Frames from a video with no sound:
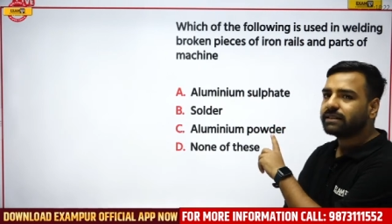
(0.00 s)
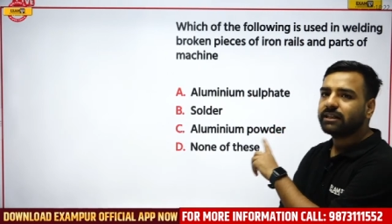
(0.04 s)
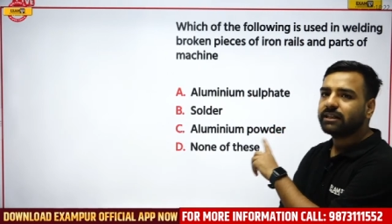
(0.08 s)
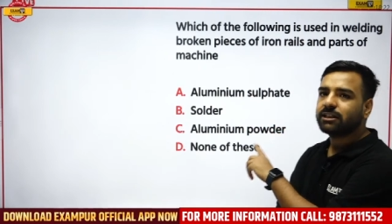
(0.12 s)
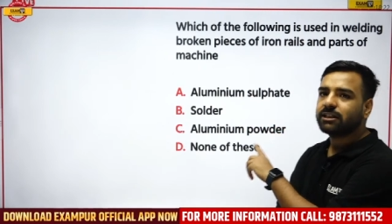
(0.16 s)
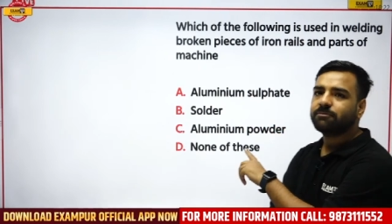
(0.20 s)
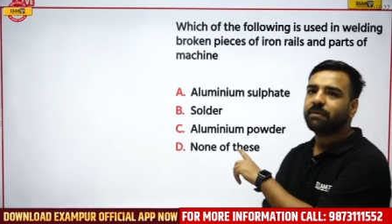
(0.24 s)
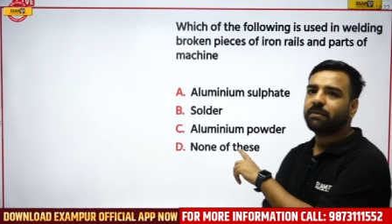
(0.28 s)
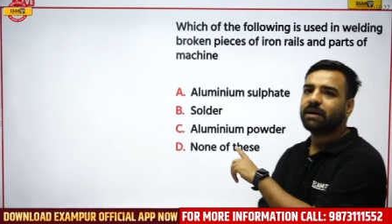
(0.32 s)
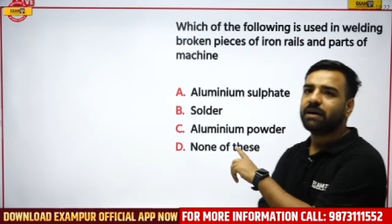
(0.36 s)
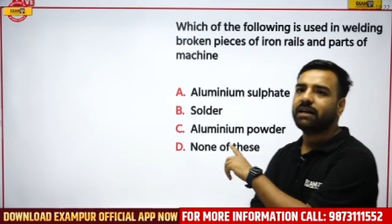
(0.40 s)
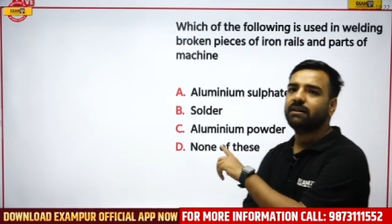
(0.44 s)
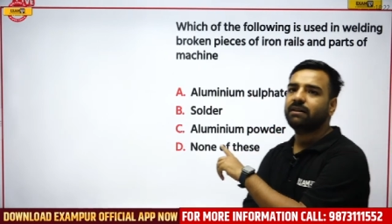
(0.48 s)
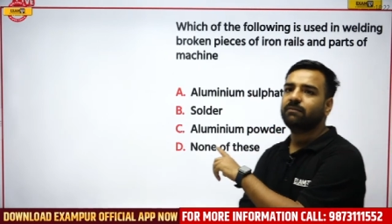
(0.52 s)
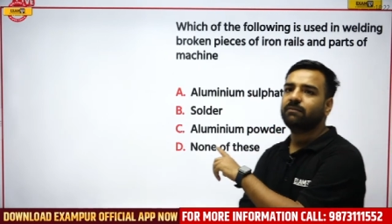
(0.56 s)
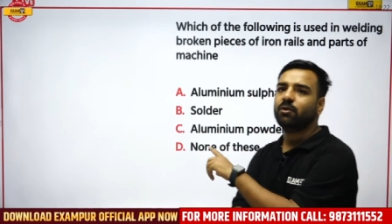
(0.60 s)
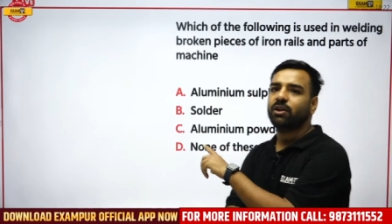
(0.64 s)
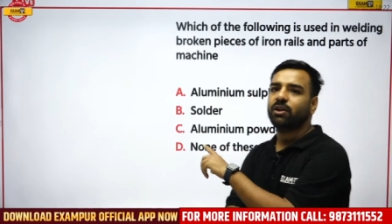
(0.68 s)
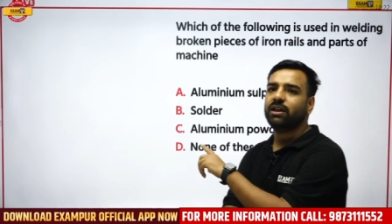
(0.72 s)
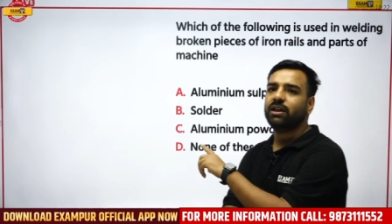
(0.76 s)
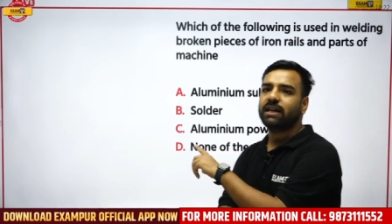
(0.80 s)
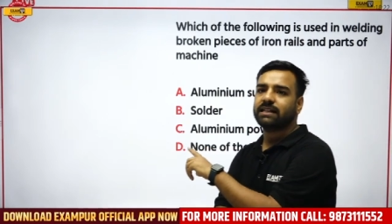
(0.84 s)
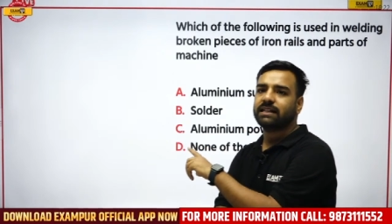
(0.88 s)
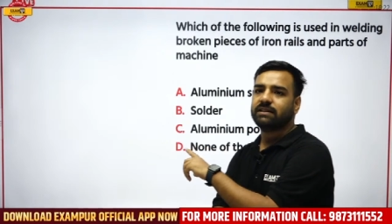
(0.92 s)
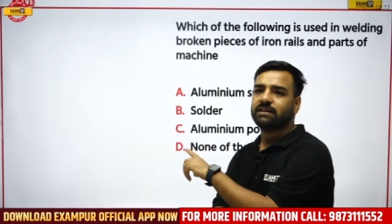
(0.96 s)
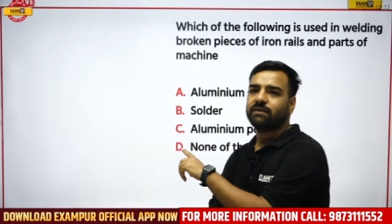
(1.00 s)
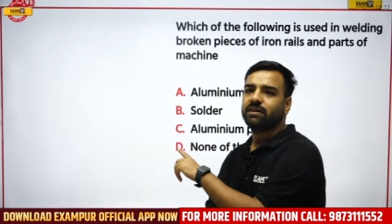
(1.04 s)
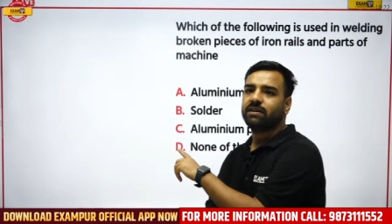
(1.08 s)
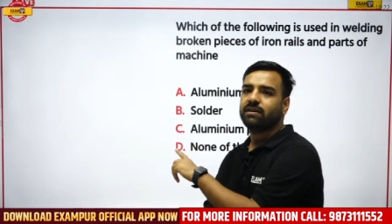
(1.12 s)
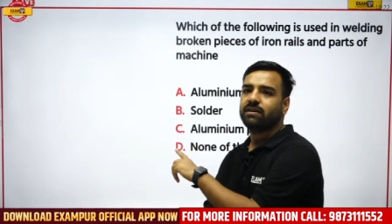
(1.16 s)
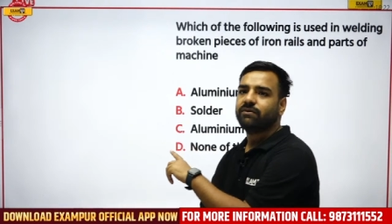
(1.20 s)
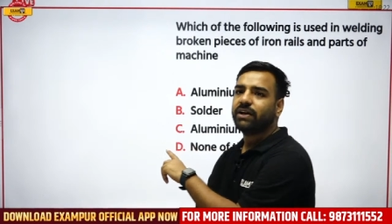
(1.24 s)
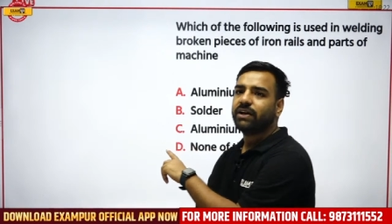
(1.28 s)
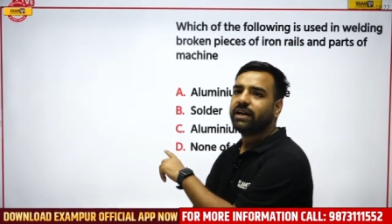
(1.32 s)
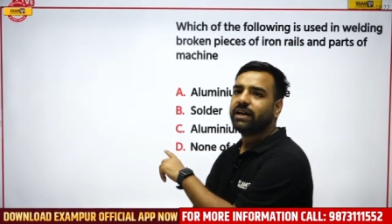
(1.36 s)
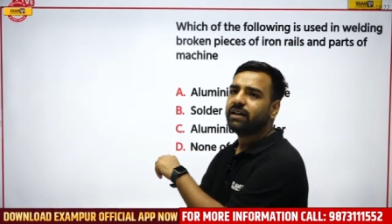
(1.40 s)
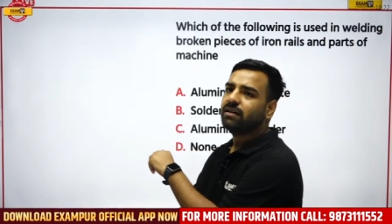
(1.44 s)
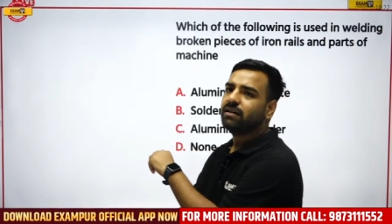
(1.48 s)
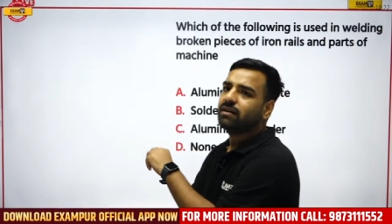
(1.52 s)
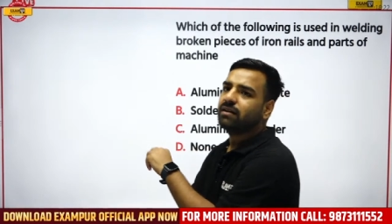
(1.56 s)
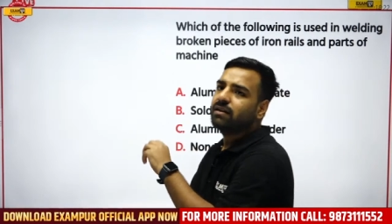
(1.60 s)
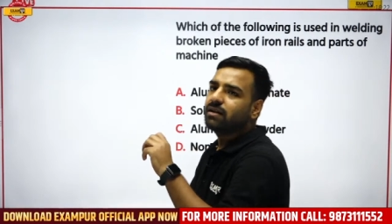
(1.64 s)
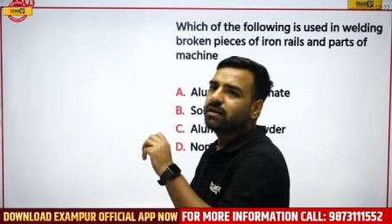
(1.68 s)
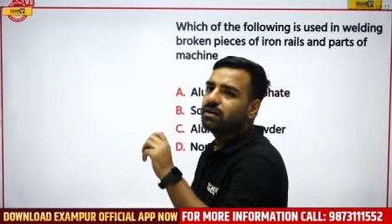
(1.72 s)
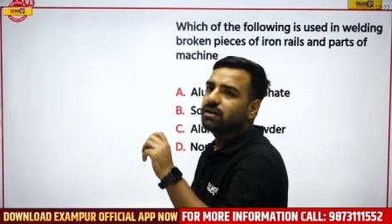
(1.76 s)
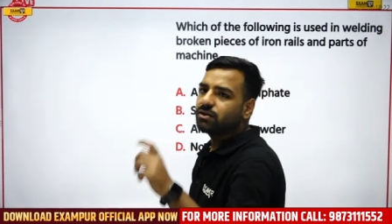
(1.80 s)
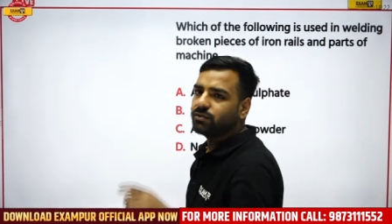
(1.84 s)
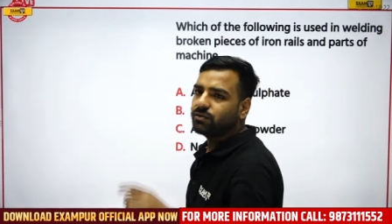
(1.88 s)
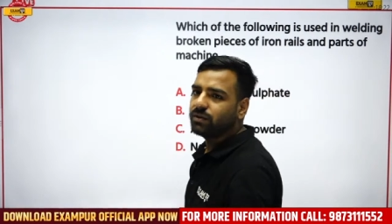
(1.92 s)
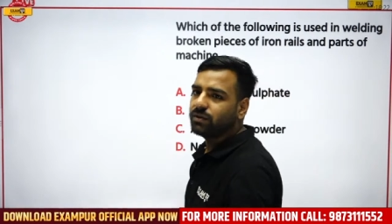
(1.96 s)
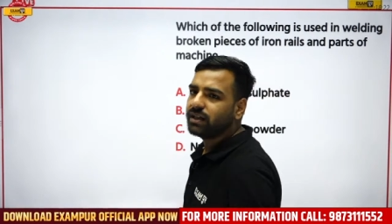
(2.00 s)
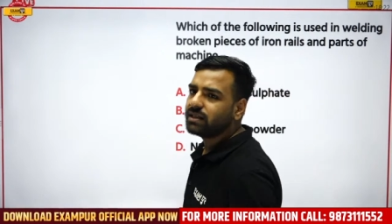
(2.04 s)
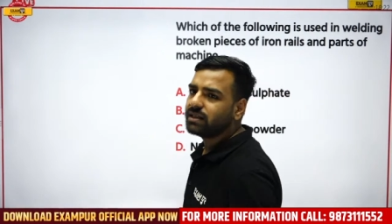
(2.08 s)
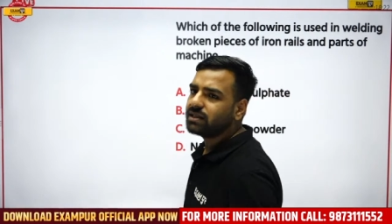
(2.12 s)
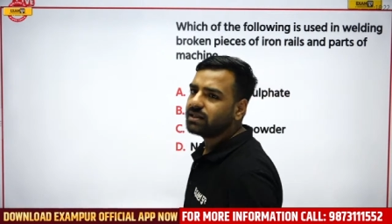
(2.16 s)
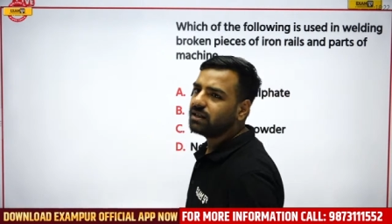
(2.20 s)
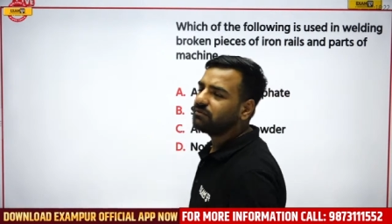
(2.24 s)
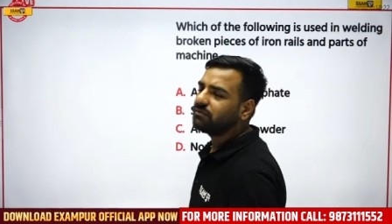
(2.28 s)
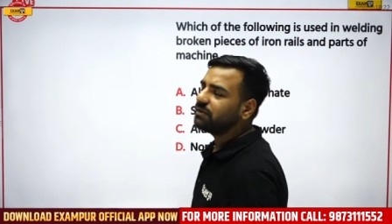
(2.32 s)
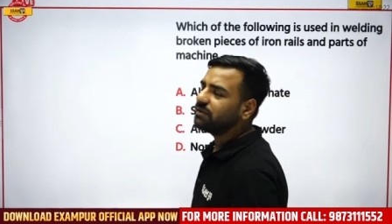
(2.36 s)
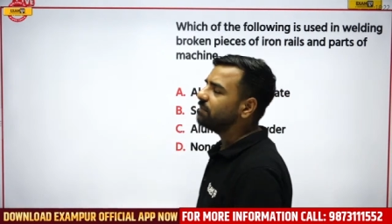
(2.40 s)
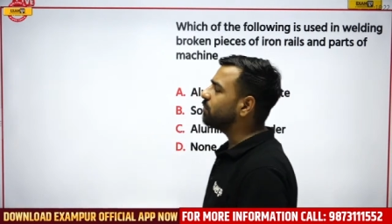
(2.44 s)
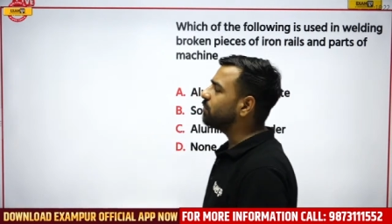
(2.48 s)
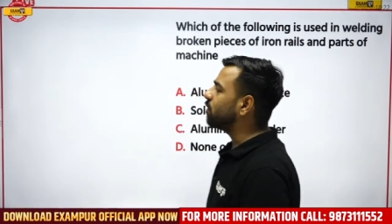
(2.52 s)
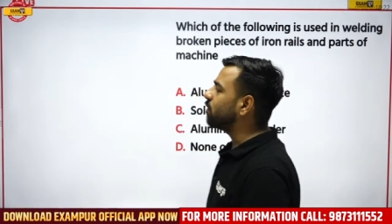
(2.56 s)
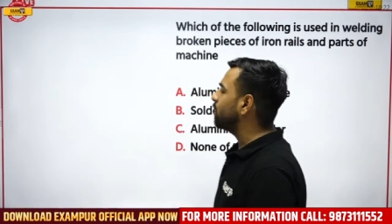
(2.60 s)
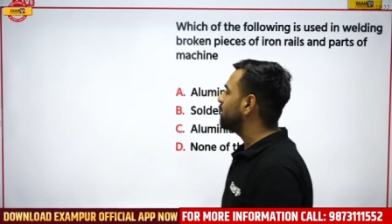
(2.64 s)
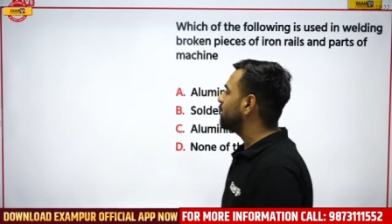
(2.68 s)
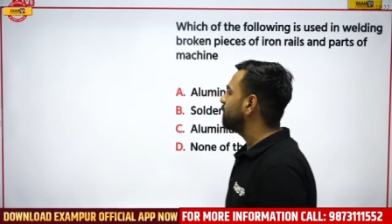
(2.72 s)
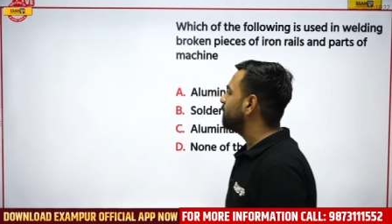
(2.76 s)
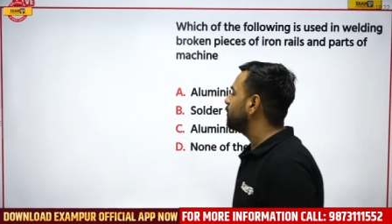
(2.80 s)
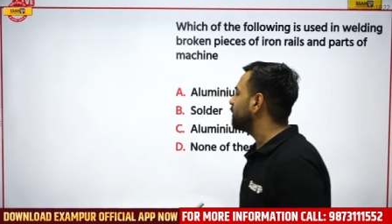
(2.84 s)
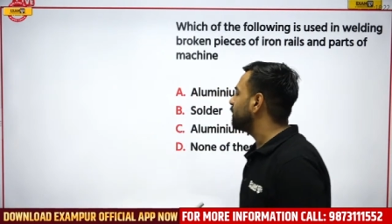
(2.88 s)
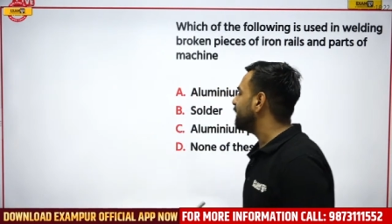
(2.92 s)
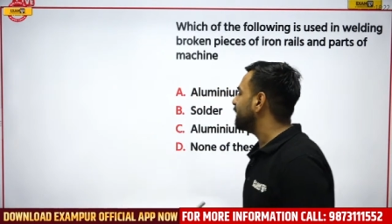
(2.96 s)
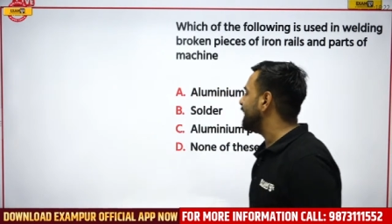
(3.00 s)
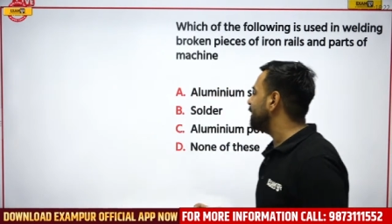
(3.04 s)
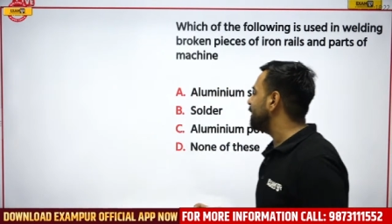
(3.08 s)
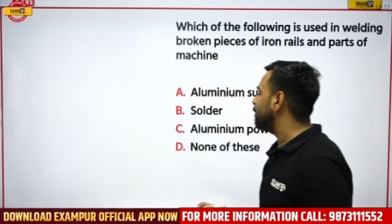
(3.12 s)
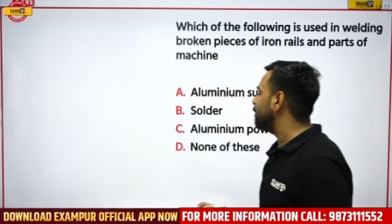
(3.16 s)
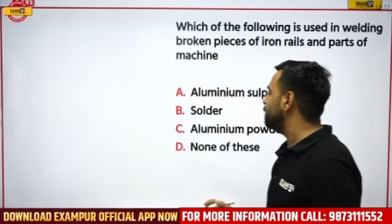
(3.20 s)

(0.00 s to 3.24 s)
We have discussed this part in morning as well, right? So yes, if I'm